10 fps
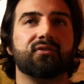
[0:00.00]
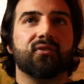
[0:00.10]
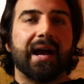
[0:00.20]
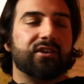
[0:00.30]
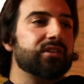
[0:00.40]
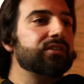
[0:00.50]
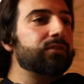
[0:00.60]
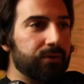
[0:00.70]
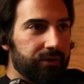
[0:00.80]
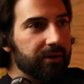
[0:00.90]
fraction
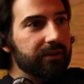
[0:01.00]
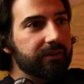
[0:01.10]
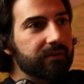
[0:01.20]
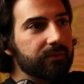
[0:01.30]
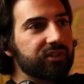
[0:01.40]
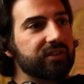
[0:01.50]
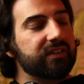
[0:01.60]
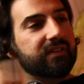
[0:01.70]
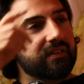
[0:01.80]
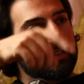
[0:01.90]
two thirds, which
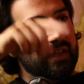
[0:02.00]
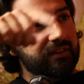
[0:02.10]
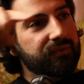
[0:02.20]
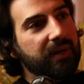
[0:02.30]
is six